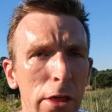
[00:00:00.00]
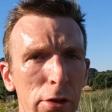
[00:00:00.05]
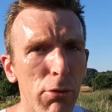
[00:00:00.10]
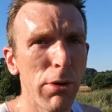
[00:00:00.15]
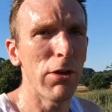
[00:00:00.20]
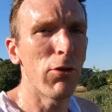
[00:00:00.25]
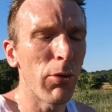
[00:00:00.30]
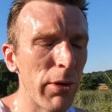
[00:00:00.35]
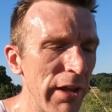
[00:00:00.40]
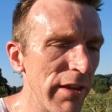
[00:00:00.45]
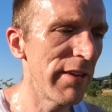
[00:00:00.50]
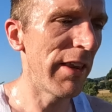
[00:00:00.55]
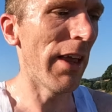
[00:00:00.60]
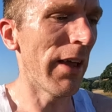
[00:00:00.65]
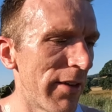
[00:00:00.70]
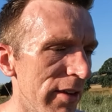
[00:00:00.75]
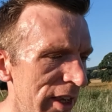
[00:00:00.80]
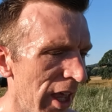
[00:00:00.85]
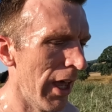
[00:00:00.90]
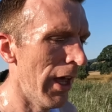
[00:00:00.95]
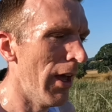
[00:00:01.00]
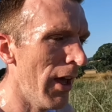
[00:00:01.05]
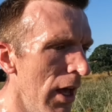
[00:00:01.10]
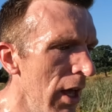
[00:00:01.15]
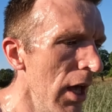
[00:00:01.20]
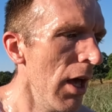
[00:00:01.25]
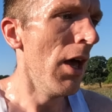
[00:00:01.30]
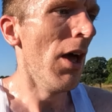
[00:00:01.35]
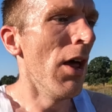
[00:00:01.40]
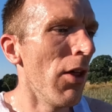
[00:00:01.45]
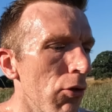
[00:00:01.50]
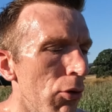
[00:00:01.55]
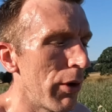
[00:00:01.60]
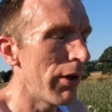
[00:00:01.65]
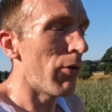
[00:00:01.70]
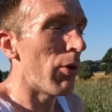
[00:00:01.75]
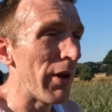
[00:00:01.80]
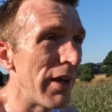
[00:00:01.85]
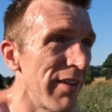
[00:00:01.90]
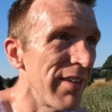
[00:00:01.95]
326,
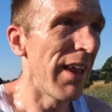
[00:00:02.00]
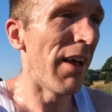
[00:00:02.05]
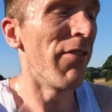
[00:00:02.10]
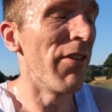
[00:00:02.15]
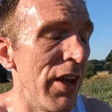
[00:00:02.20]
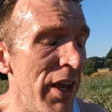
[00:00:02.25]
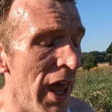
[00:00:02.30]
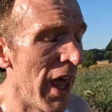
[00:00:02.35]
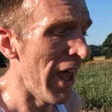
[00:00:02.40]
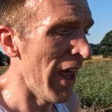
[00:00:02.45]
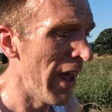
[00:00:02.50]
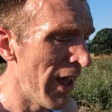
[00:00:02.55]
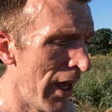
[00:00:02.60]
327,